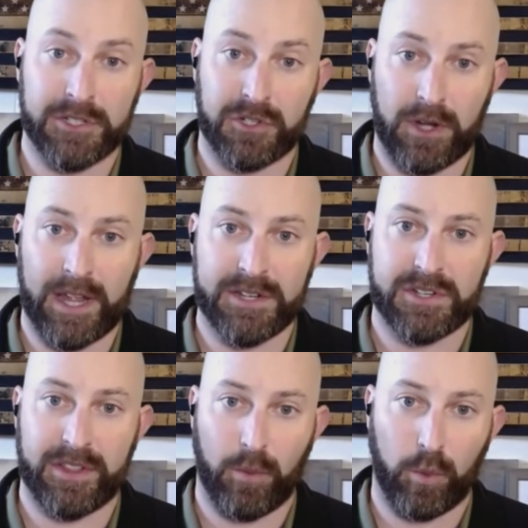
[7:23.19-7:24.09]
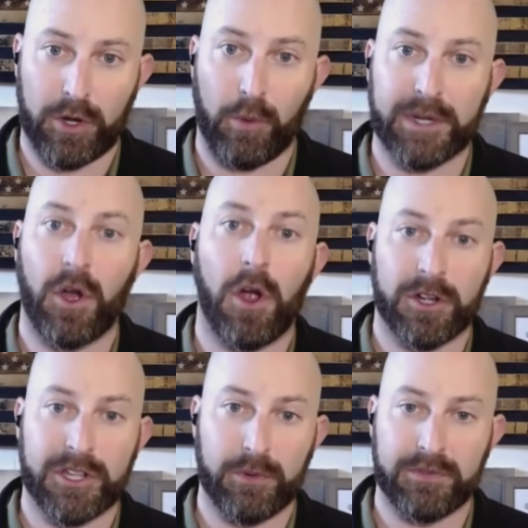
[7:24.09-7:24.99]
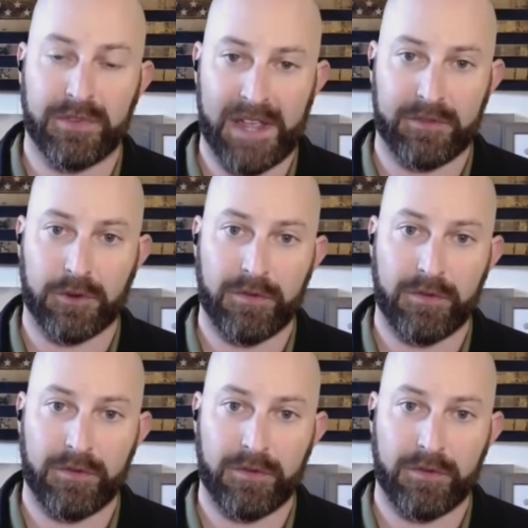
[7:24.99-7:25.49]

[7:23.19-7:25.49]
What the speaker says: entrenched that we're going to argue in favor